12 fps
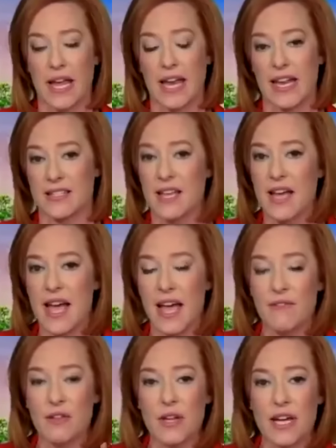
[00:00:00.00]
candidates. If
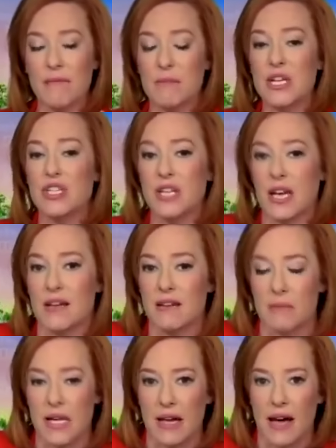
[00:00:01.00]
you look at Michigan,
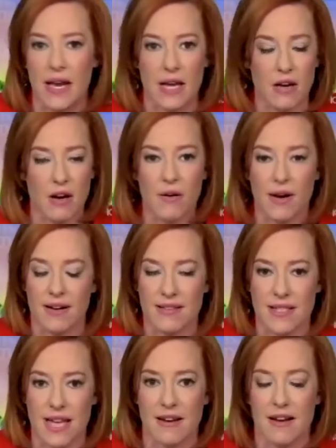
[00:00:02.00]
Mika, and I know
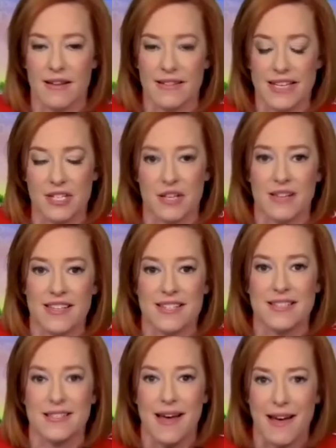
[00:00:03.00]
Alyssa
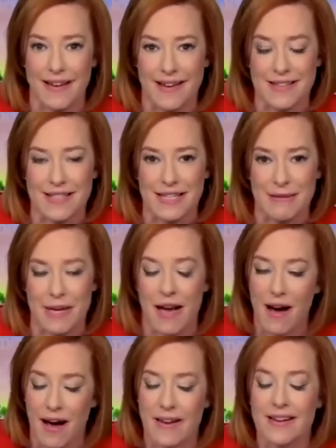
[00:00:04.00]
Slotkin is going to be
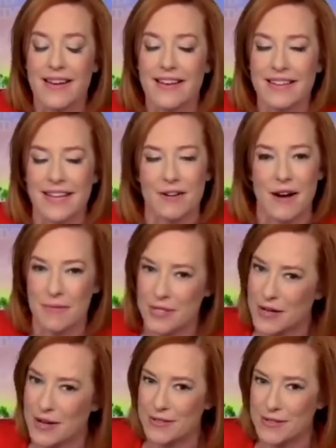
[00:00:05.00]
on later. I almost
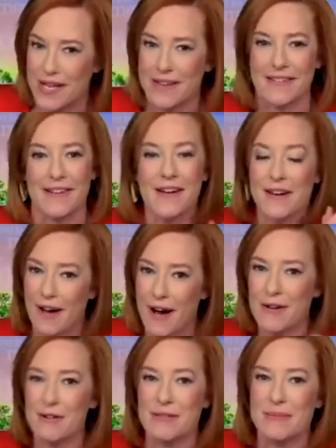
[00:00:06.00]
her Senator.
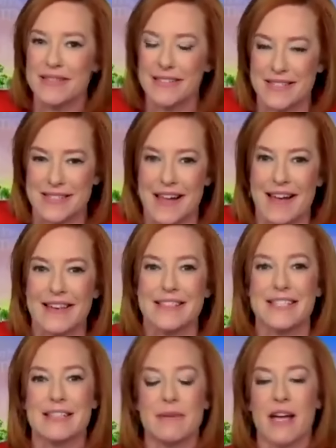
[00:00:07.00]
Congresswoman Alyssa Slotkin is
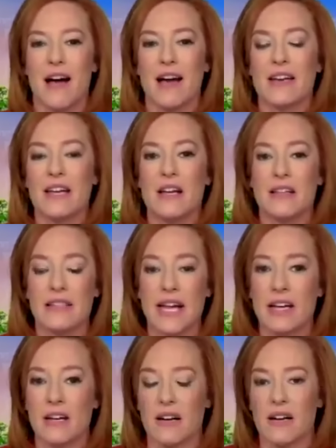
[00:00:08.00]
going to be on
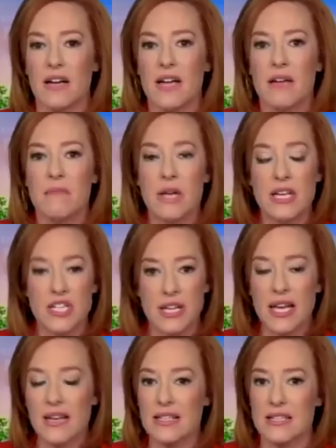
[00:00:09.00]
later.
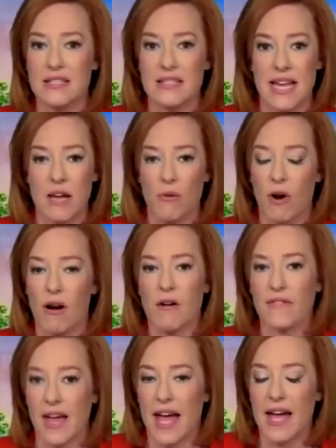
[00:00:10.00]
Michigan is a state where
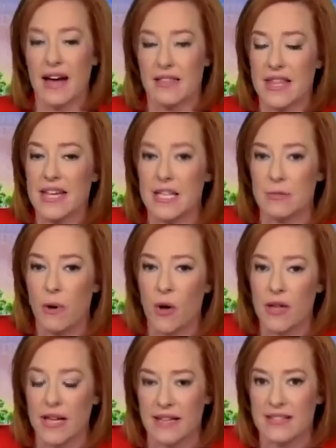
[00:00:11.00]
RFK, I think, is
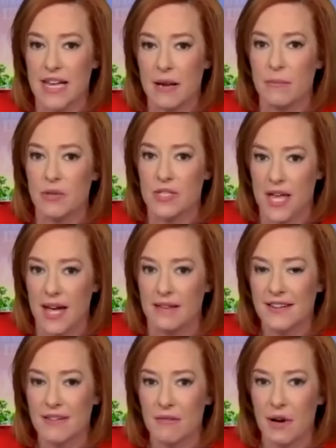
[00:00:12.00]
polling at 10%,
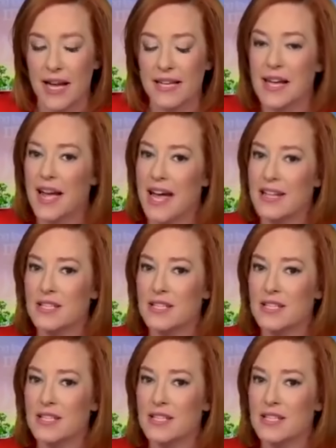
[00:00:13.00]
right? And